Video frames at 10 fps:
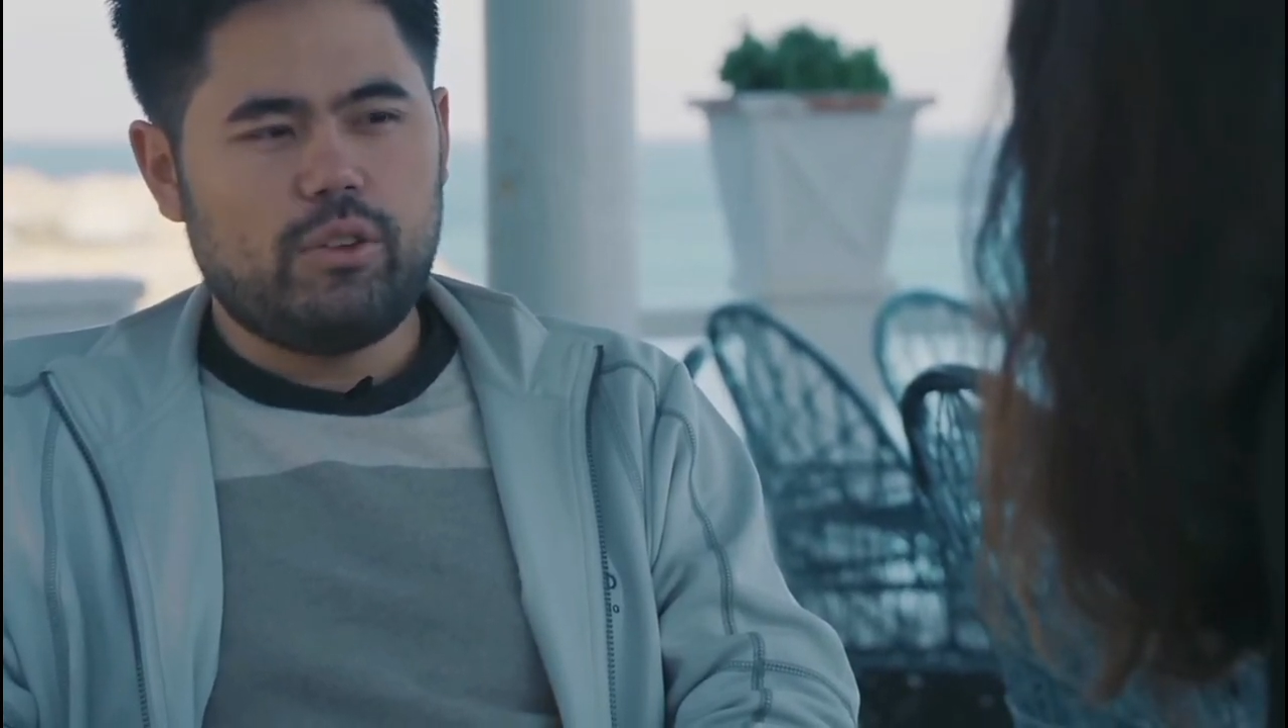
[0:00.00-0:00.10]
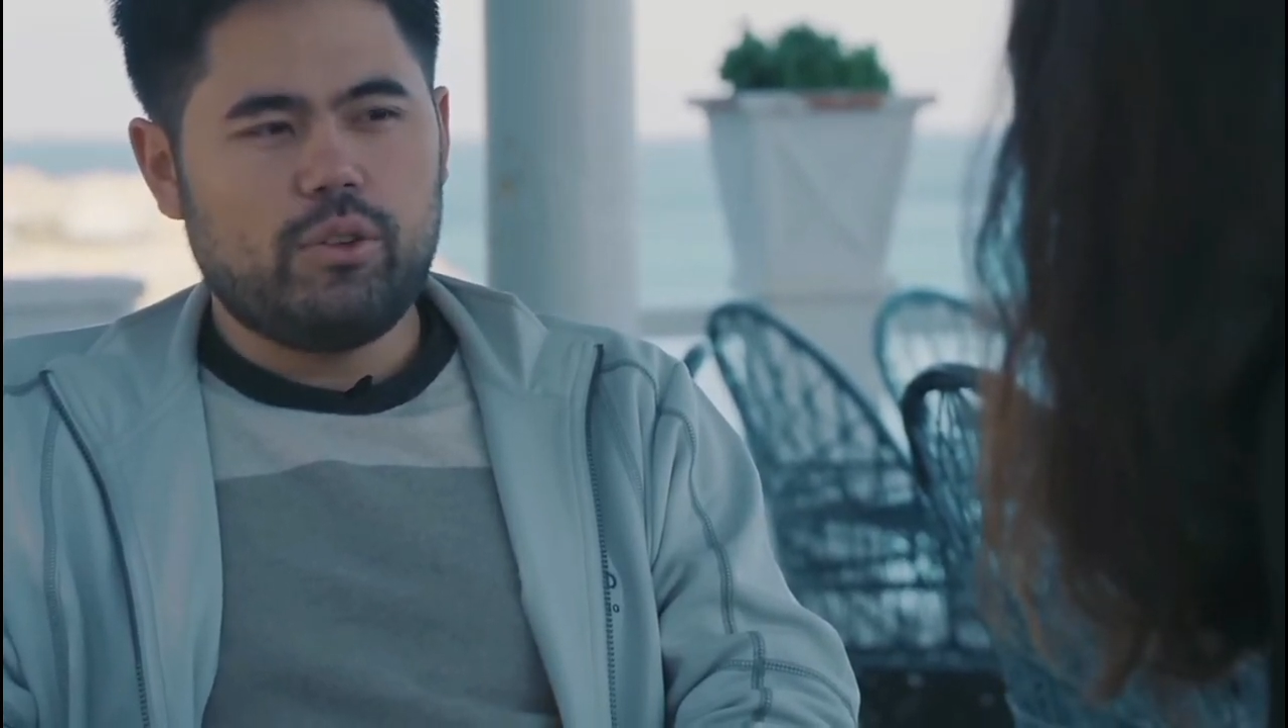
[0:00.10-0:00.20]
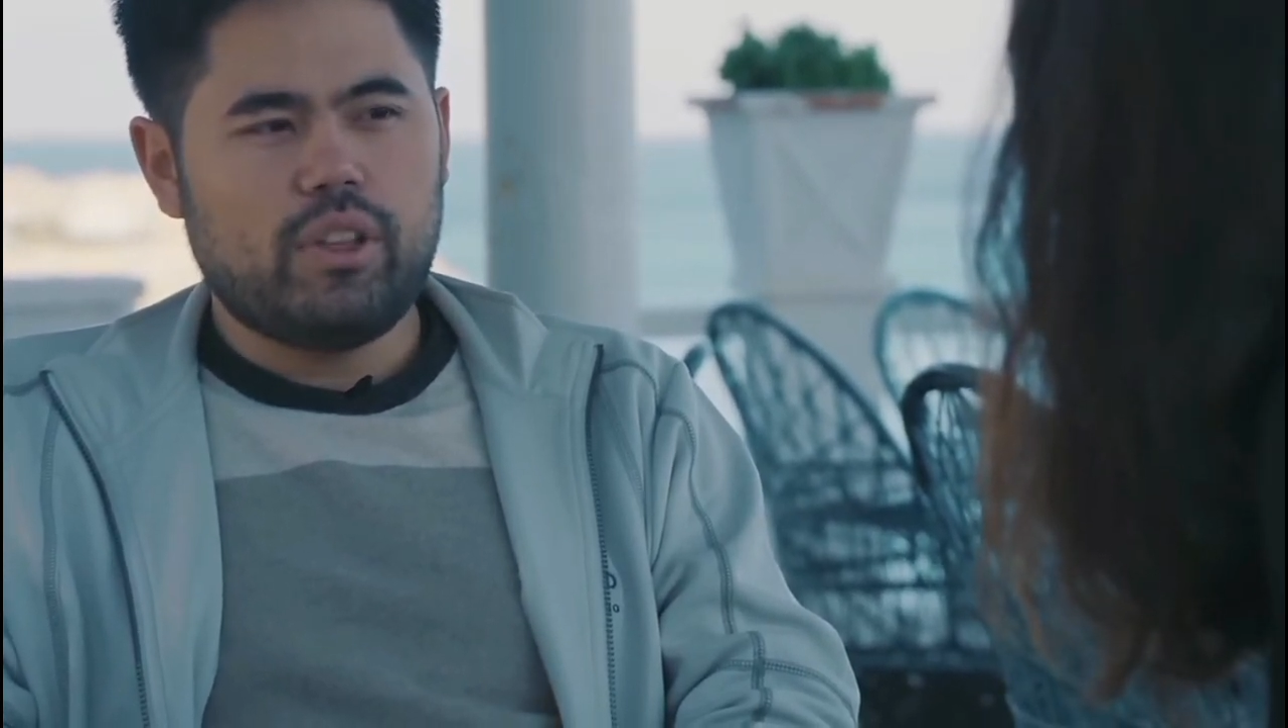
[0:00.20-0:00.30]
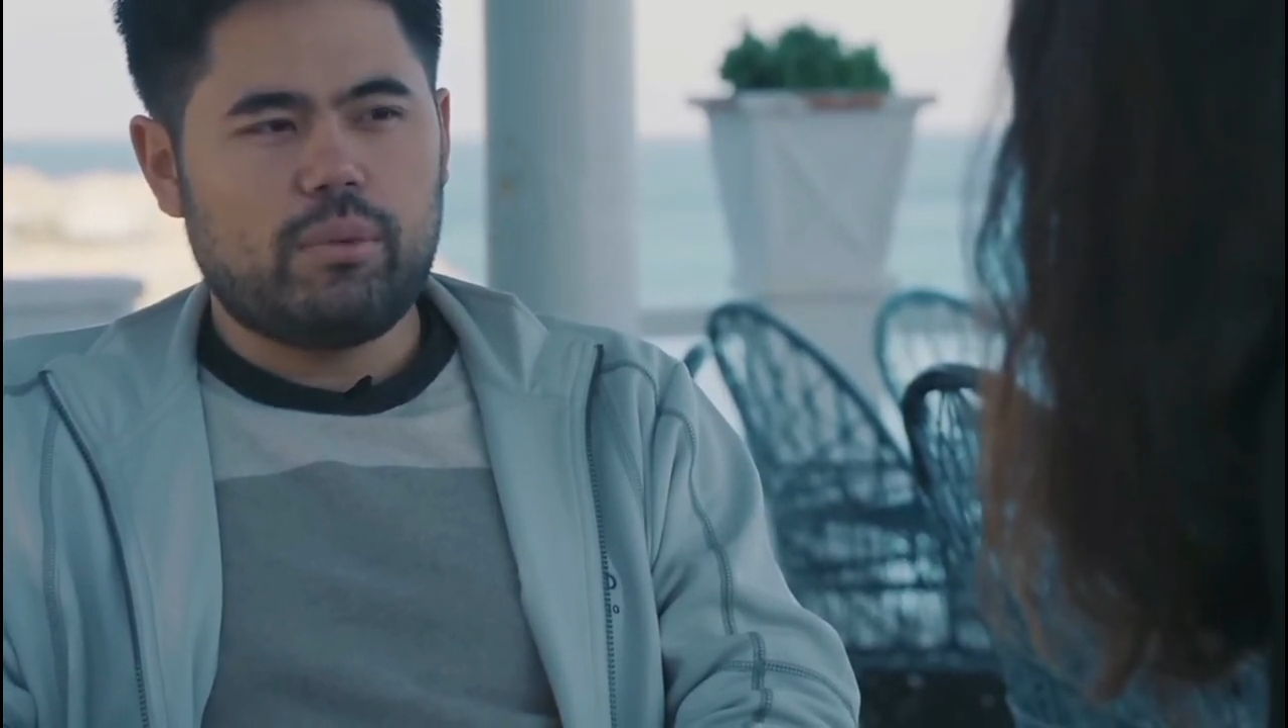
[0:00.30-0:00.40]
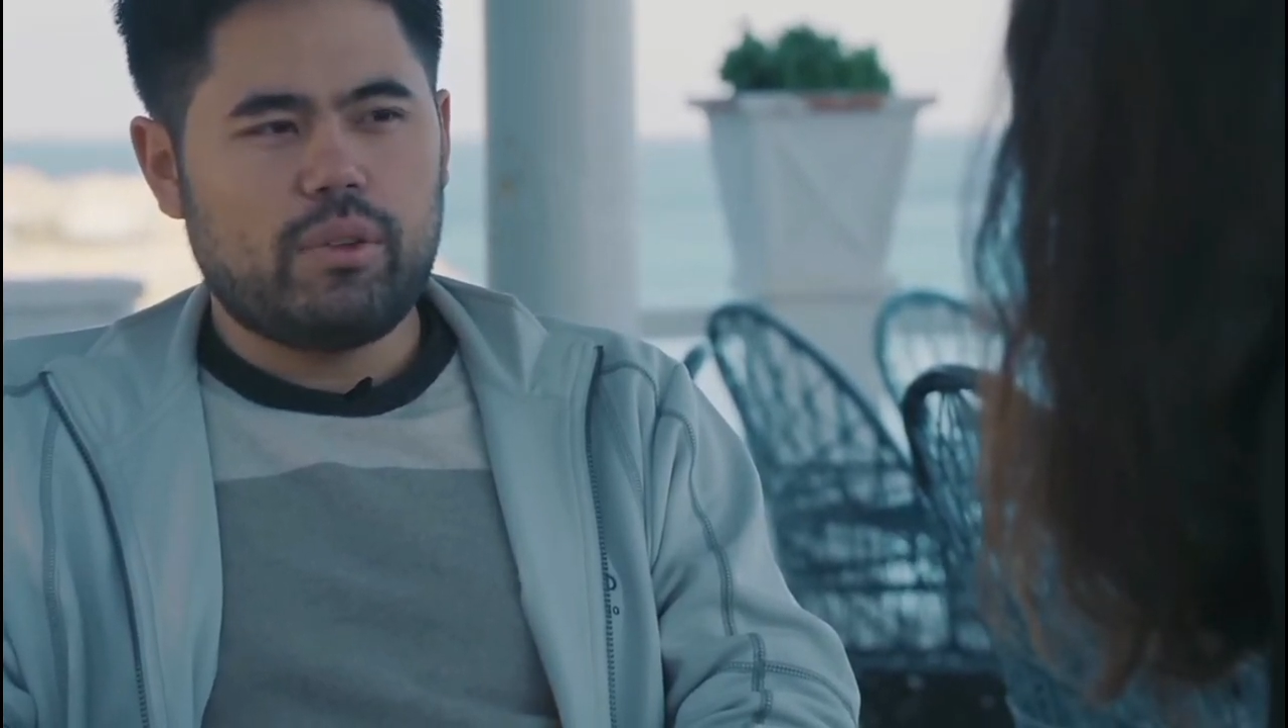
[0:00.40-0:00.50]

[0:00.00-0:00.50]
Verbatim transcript: I do like